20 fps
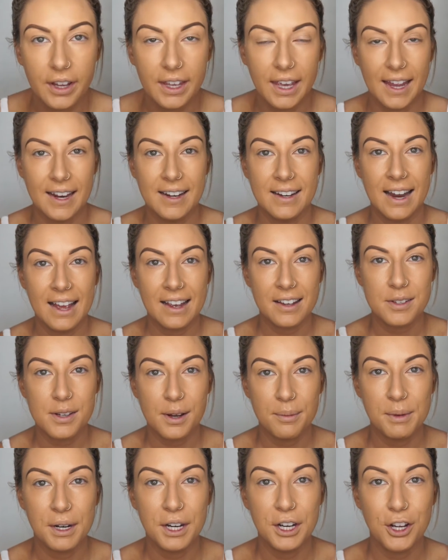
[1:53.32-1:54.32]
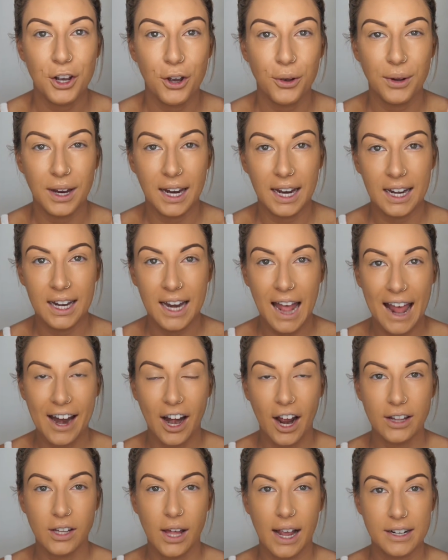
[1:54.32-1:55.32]
Okay, next I'm going to go in, and
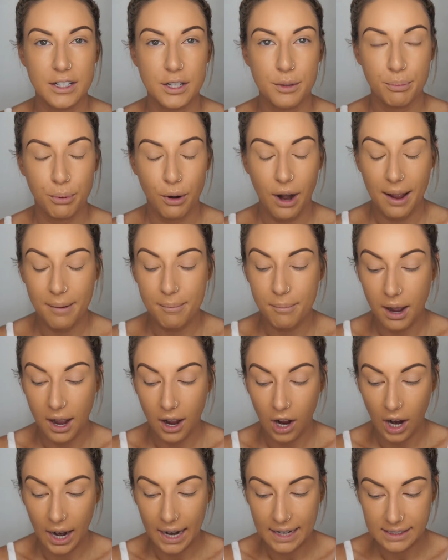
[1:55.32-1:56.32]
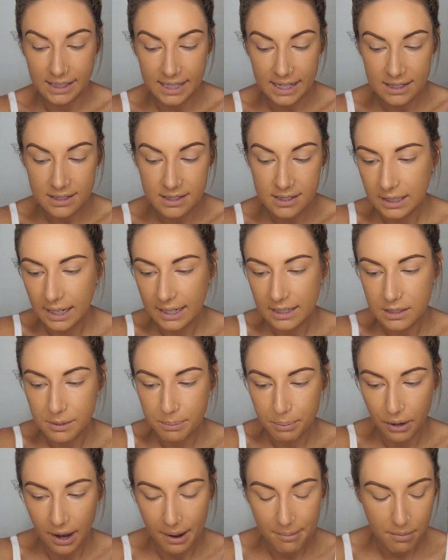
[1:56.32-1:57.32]
I like to prime my eyelids.
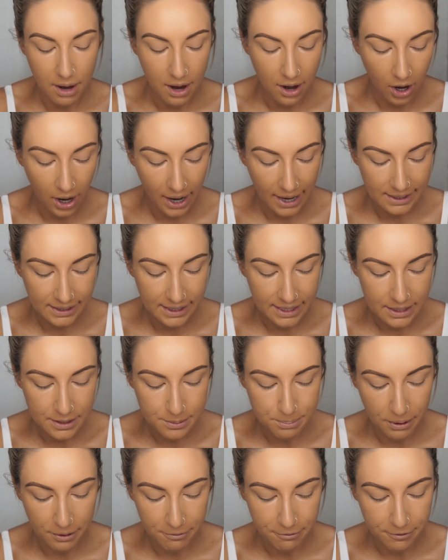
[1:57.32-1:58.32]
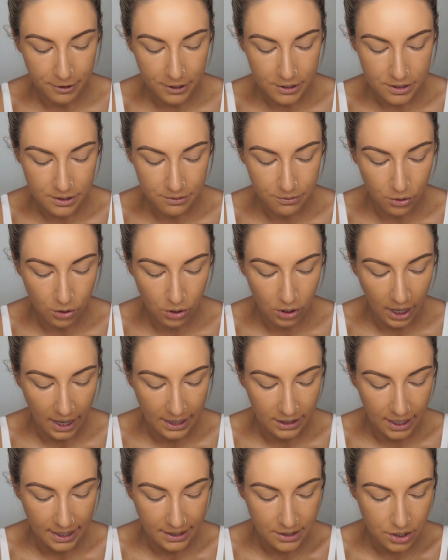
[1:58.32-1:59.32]
But first of all,
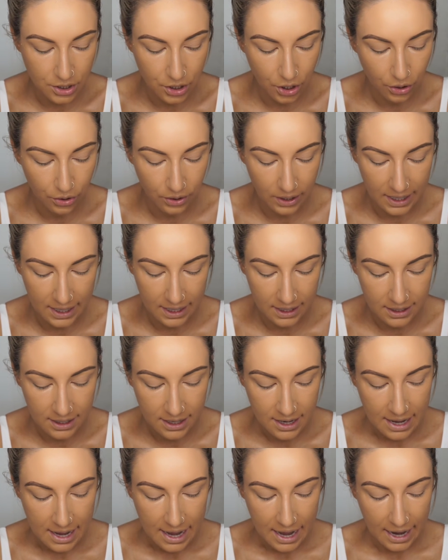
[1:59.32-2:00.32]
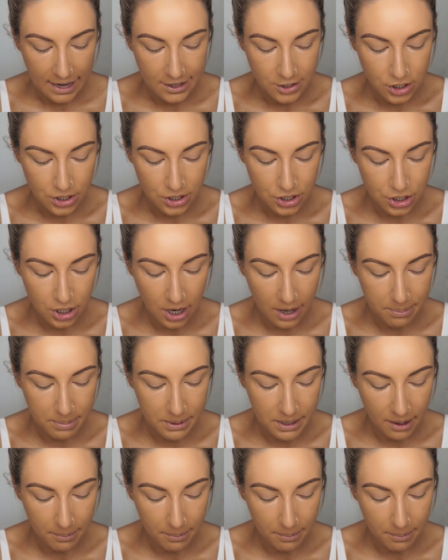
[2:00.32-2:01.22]
I like to go in and just sharpen